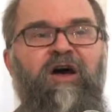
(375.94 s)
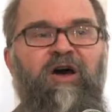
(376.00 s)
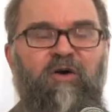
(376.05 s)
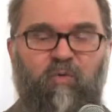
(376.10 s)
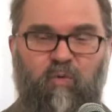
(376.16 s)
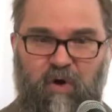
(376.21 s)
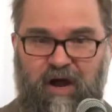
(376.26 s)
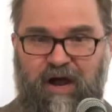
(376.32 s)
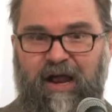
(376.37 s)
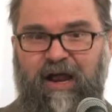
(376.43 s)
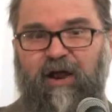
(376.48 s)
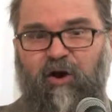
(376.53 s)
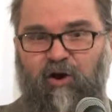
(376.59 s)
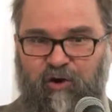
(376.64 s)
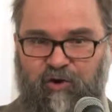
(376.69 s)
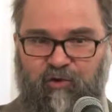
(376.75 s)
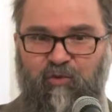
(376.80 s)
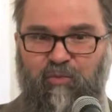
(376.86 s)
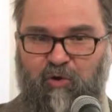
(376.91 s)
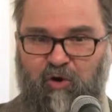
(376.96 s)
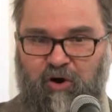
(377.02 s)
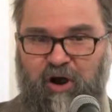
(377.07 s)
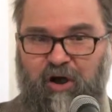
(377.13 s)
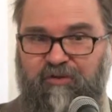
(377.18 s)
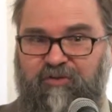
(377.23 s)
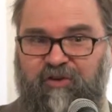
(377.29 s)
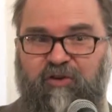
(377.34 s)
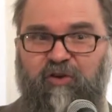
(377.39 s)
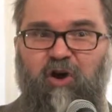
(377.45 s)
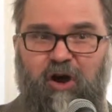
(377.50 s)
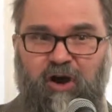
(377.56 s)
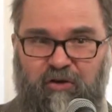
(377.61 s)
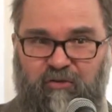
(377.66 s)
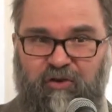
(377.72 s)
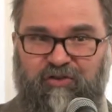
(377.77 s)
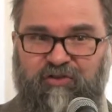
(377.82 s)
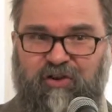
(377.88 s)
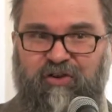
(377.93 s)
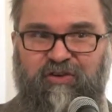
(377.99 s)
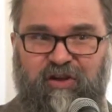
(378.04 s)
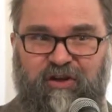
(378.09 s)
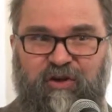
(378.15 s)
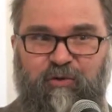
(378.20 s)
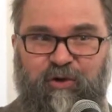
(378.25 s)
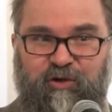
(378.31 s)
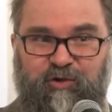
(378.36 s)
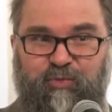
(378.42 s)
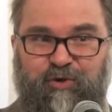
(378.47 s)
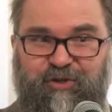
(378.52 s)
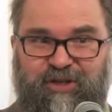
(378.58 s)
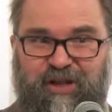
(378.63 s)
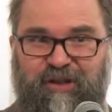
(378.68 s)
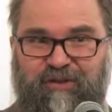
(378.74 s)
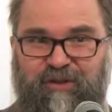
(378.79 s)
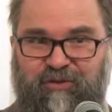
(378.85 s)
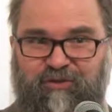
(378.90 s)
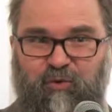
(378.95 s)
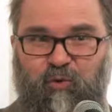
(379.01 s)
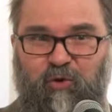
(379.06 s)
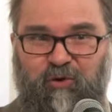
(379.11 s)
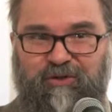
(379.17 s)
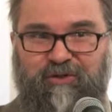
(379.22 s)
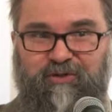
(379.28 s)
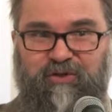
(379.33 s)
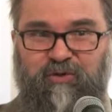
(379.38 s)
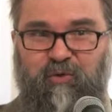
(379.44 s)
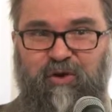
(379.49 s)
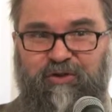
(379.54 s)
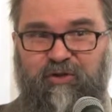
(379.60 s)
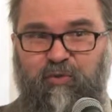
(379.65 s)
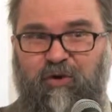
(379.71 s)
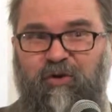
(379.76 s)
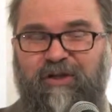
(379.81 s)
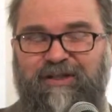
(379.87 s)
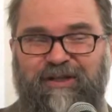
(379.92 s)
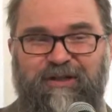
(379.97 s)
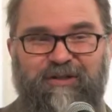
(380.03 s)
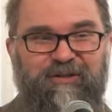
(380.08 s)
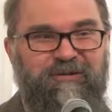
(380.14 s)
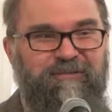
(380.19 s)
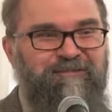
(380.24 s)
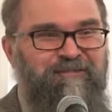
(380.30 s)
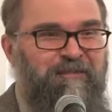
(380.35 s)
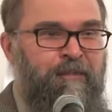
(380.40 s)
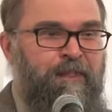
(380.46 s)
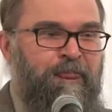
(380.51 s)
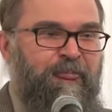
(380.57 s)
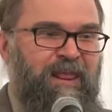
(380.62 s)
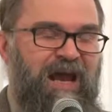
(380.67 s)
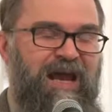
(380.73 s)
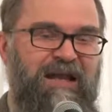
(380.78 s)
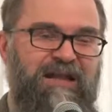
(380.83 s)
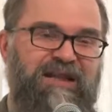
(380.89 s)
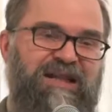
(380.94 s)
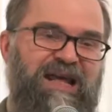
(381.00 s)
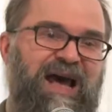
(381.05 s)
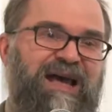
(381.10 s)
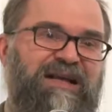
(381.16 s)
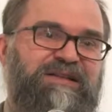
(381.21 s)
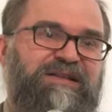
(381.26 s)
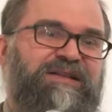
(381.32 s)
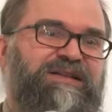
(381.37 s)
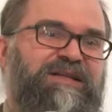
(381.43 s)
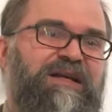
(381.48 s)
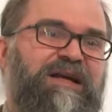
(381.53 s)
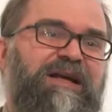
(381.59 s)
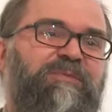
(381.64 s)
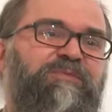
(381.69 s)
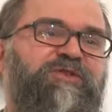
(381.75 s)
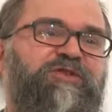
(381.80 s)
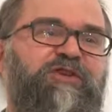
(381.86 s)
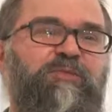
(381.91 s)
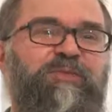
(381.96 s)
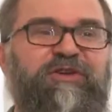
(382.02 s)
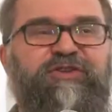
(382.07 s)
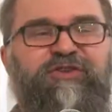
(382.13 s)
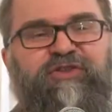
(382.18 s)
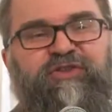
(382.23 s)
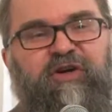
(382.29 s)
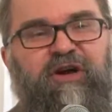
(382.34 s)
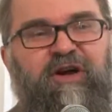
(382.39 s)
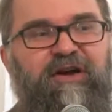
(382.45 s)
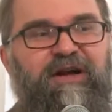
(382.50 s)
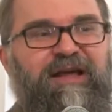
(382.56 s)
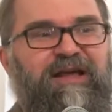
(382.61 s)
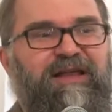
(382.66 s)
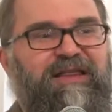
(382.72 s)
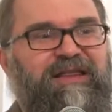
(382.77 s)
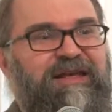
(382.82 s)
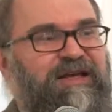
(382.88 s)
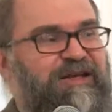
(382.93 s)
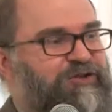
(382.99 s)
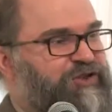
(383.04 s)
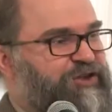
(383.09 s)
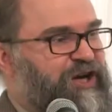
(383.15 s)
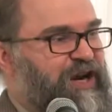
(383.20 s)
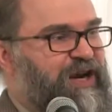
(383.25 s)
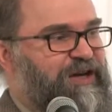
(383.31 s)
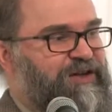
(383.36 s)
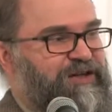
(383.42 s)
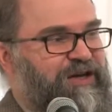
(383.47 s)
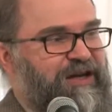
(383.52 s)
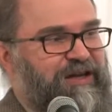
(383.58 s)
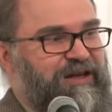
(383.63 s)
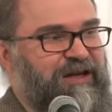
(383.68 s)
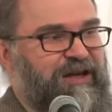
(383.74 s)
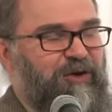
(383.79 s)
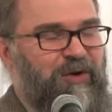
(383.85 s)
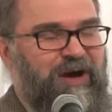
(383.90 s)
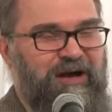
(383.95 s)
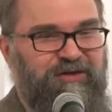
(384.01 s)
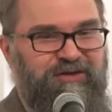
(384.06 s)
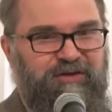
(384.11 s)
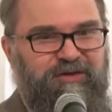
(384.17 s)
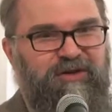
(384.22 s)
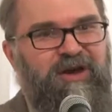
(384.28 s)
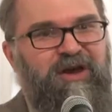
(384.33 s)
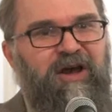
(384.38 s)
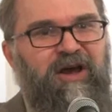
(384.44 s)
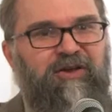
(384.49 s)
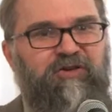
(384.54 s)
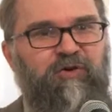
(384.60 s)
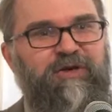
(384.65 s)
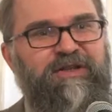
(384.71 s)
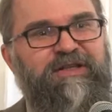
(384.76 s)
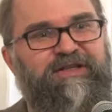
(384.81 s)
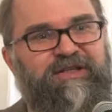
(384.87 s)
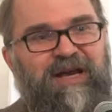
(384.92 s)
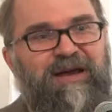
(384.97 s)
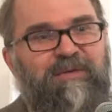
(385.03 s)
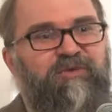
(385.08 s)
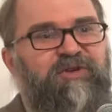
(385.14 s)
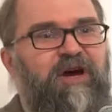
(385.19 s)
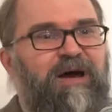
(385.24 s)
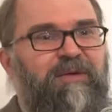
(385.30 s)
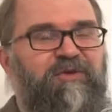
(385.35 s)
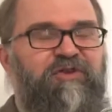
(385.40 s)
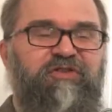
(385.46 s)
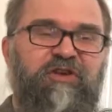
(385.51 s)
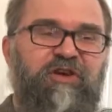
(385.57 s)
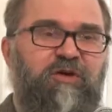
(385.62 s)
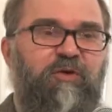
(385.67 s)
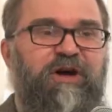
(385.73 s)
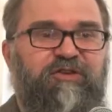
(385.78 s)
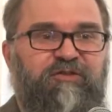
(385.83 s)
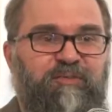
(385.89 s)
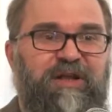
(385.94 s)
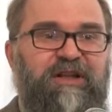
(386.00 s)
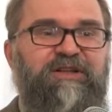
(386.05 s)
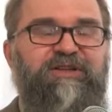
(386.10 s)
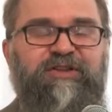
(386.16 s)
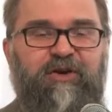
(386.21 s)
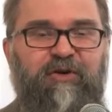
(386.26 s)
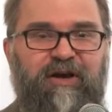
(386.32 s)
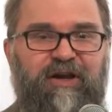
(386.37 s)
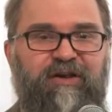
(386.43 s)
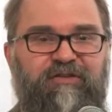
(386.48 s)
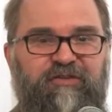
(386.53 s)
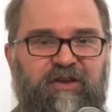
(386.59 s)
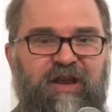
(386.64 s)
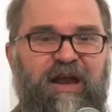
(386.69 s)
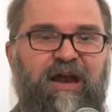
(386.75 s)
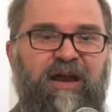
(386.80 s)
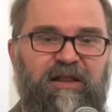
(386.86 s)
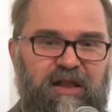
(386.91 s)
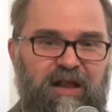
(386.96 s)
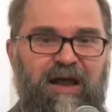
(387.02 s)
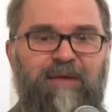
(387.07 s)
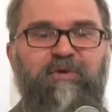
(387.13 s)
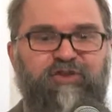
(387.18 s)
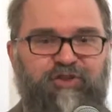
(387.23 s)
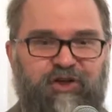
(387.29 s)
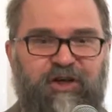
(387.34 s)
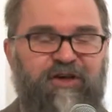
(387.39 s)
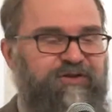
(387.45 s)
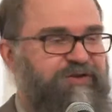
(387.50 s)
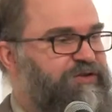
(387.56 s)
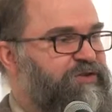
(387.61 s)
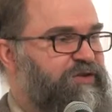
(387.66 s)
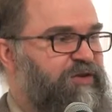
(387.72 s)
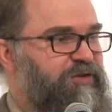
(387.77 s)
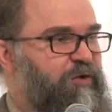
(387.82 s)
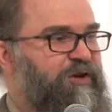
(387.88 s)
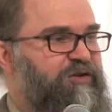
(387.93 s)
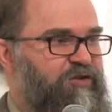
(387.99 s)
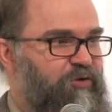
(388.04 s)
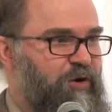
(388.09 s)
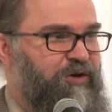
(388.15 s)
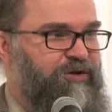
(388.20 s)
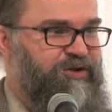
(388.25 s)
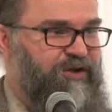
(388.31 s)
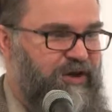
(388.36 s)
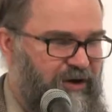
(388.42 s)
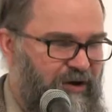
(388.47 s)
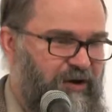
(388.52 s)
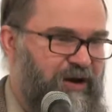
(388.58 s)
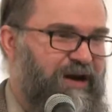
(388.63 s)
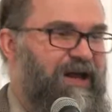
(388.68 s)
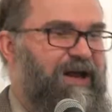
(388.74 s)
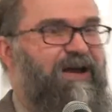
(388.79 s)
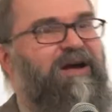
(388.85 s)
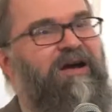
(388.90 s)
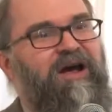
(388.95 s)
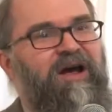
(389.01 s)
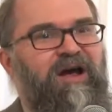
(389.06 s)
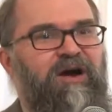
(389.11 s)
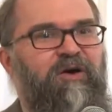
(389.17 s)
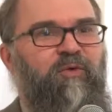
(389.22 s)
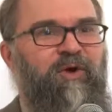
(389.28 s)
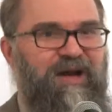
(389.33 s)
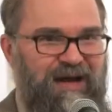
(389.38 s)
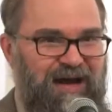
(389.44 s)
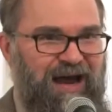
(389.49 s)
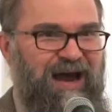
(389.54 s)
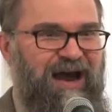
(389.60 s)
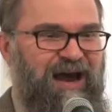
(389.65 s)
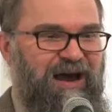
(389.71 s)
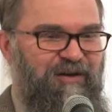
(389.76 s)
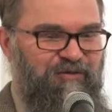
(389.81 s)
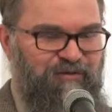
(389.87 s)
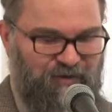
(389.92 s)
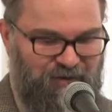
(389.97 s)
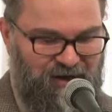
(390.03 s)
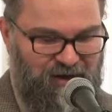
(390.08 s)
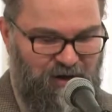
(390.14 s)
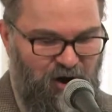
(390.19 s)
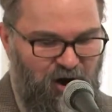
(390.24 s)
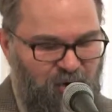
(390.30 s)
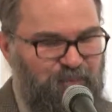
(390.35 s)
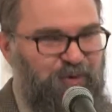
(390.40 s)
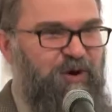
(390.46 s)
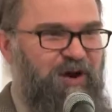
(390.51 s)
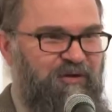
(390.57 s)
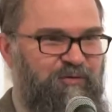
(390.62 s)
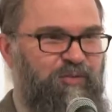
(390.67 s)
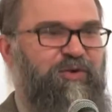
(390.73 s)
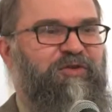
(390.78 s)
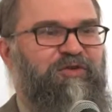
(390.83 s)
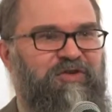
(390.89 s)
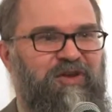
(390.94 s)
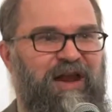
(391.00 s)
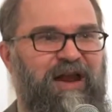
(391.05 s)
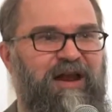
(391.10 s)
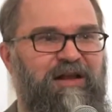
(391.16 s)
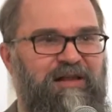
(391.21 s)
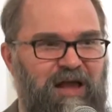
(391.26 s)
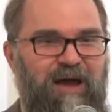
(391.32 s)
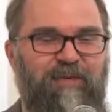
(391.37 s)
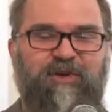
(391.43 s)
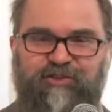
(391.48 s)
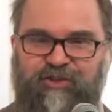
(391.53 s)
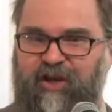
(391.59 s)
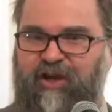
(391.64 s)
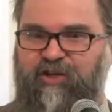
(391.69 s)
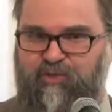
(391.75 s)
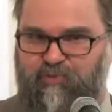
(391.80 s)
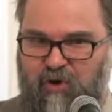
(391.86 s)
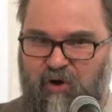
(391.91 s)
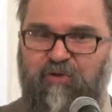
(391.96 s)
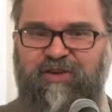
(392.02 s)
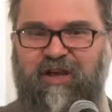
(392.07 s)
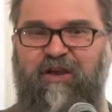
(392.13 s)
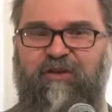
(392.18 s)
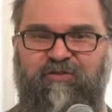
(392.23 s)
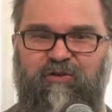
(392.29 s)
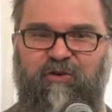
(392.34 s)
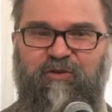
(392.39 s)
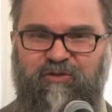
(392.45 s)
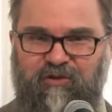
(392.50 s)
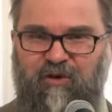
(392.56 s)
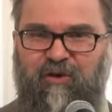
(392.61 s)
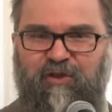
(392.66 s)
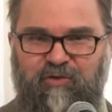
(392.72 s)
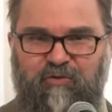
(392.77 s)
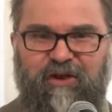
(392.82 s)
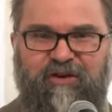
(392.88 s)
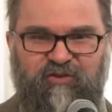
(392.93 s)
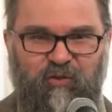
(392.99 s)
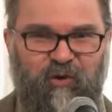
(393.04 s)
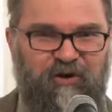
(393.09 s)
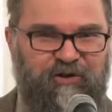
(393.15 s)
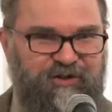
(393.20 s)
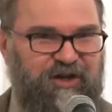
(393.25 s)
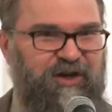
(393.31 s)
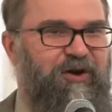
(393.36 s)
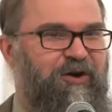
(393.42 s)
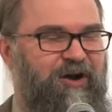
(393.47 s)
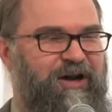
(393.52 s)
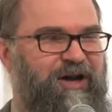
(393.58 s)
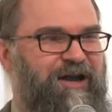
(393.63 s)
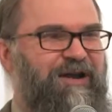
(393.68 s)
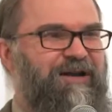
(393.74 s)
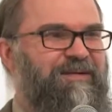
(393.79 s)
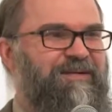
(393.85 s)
why are you morons in Congress continuing to pretend that the world isn't what the world is? And that seems to be starting things changing in the US. So at the same time as the US military is saying climate change is a threat to our security, we have the Harper government saying climate change protesters are a threat to our security.